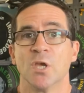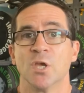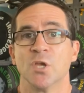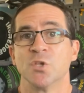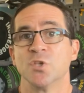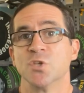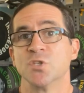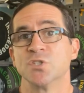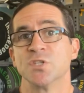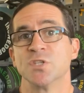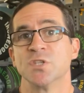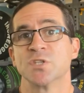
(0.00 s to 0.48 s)

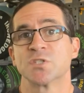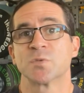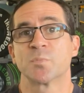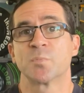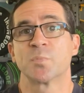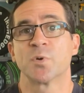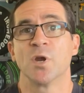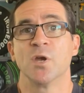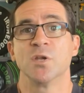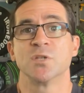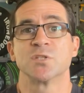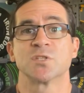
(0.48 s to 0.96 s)
Using this
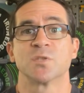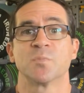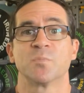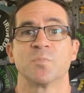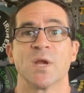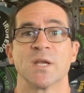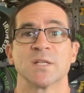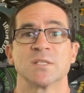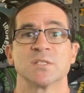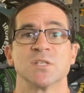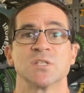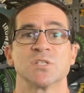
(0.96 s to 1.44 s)
approach, the
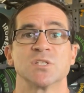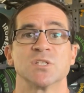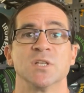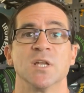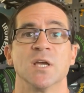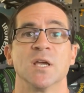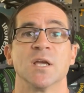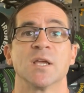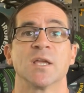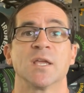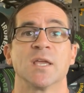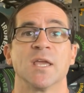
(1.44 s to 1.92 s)

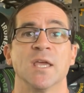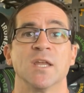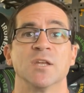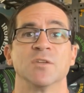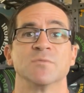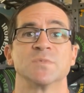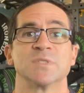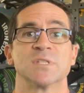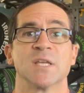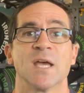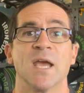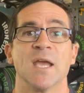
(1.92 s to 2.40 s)
practitioner can
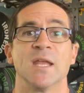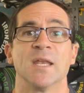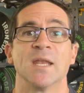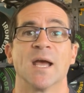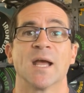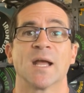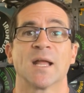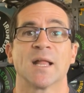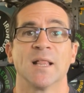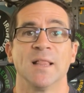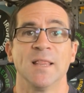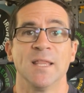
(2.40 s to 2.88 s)
obtain
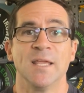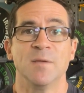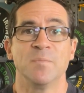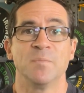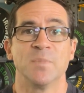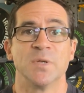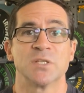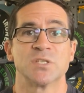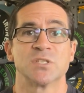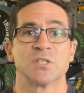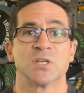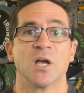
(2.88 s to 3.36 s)
a clear
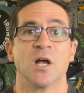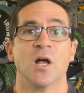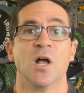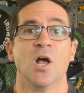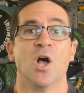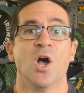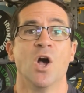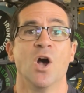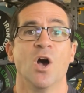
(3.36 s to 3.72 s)
picture